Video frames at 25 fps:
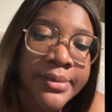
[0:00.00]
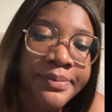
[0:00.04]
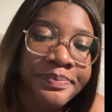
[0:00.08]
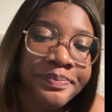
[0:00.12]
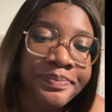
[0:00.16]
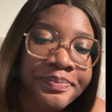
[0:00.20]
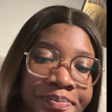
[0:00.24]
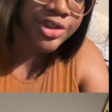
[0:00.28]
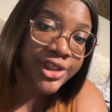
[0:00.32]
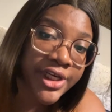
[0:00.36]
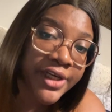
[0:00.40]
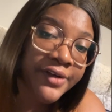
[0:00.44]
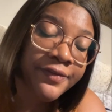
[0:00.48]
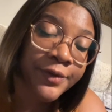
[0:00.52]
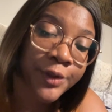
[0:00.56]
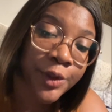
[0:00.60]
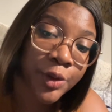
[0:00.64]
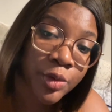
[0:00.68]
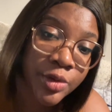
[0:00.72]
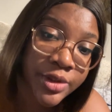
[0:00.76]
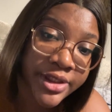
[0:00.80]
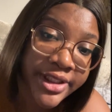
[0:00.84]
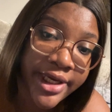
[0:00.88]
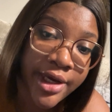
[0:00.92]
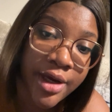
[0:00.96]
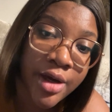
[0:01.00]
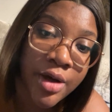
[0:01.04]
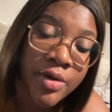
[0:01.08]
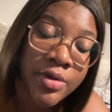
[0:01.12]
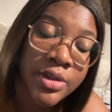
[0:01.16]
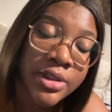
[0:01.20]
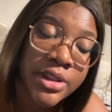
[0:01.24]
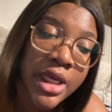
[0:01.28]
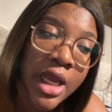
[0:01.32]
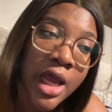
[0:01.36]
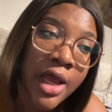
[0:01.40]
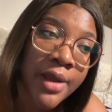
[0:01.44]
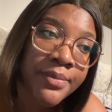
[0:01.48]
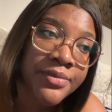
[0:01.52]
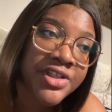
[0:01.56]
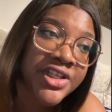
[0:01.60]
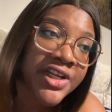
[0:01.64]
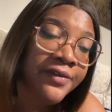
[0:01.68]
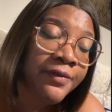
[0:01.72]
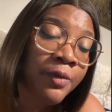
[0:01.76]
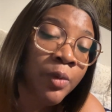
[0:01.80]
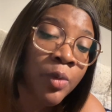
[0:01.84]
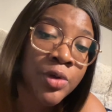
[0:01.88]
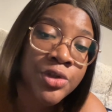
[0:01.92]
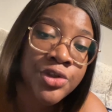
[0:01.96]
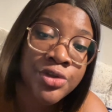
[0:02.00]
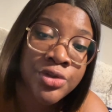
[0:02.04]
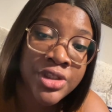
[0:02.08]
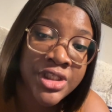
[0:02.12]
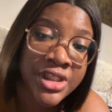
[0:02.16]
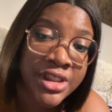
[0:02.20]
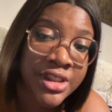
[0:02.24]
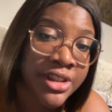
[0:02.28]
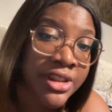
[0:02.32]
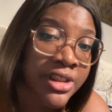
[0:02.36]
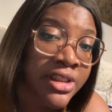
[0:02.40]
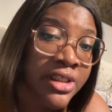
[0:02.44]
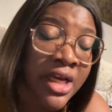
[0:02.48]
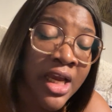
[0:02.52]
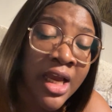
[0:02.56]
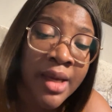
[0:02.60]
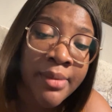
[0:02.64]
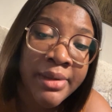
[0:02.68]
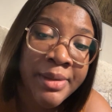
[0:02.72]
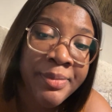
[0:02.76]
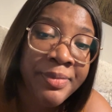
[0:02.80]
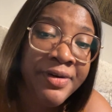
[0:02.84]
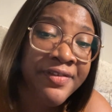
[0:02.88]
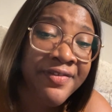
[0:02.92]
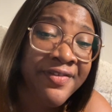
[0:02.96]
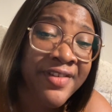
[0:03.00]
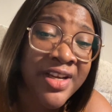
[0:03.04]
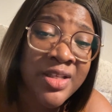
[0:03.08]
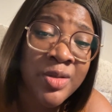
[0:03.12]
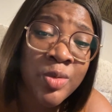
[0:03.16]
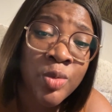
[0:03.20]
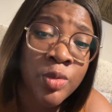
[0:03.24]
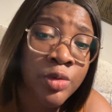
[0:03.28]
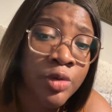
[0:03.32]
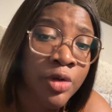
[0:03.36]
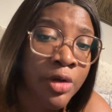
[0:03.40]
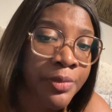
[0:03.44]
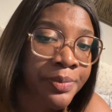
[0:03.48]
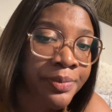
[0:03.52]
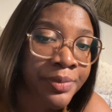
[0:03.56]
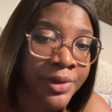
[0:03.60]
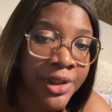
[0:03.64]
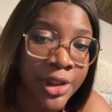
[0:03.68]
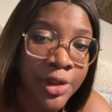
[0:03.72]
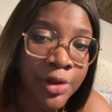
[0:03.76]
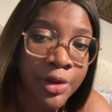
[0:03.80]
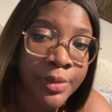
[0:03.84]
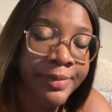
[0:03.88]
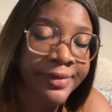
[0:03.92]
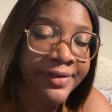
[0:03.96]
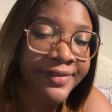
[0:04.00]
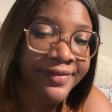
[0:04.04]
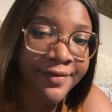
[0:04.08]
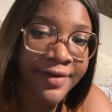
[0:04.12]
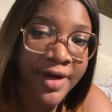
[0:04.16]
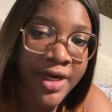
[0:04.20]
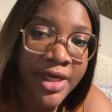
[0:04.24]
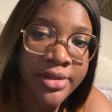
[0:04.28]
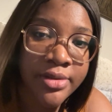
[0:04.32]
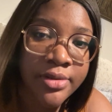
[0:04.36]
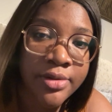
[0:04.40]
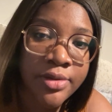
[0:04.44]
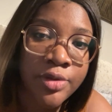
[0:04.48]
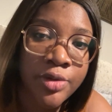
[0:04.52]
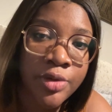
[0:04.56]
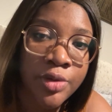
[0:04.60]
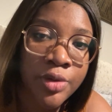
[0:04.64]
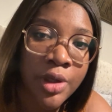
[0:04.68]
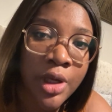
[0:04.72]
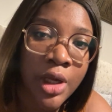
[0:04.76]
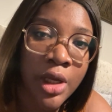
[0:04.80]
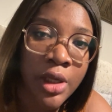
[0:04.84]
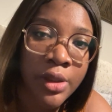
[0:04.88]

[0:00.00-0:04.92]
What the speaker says: So check for your hotels, check for what you need. My preference will not be your preference, so